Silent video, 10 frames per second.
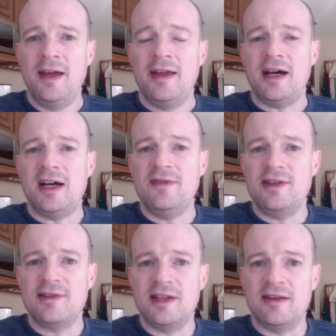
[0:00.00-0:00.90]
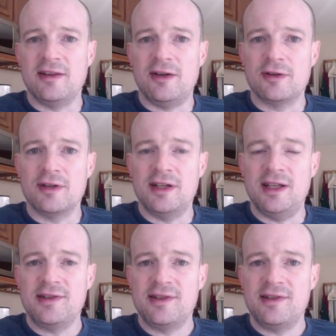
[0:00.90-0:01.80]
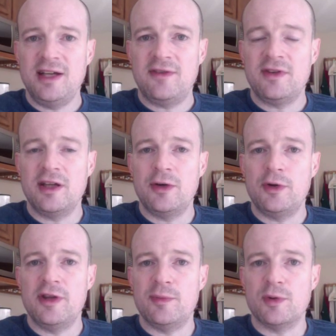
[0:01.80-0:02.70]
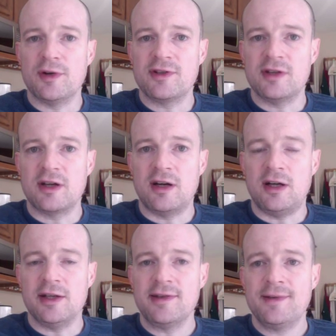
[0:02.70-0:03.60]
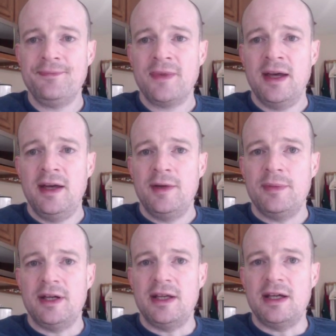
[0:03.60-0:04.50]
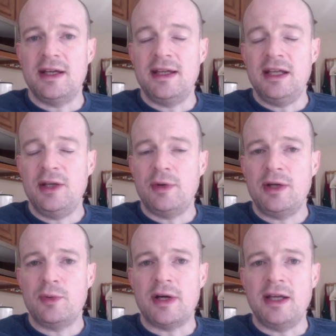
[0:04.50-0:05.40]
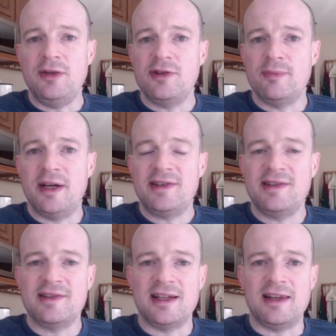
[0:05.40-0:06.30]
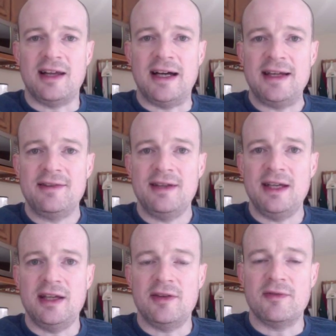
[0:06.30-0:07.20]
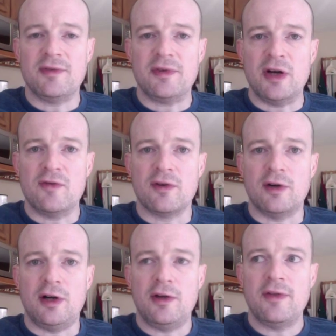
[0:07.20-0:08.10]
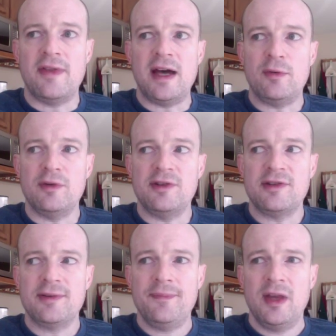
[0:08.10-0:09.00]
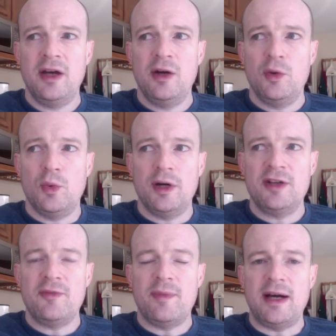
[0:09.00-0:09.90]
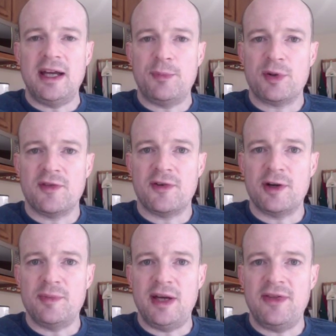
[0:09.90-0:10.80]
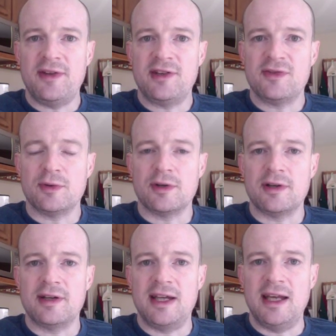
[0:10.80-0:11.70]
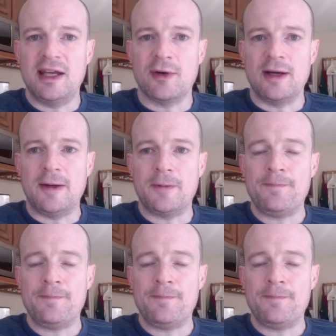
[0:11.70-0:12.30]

Obviously, the longer distance you have to go, the more it's going to cost. But anyway, I used buses a lot, and overall, that was one of my preferred methods for getting around.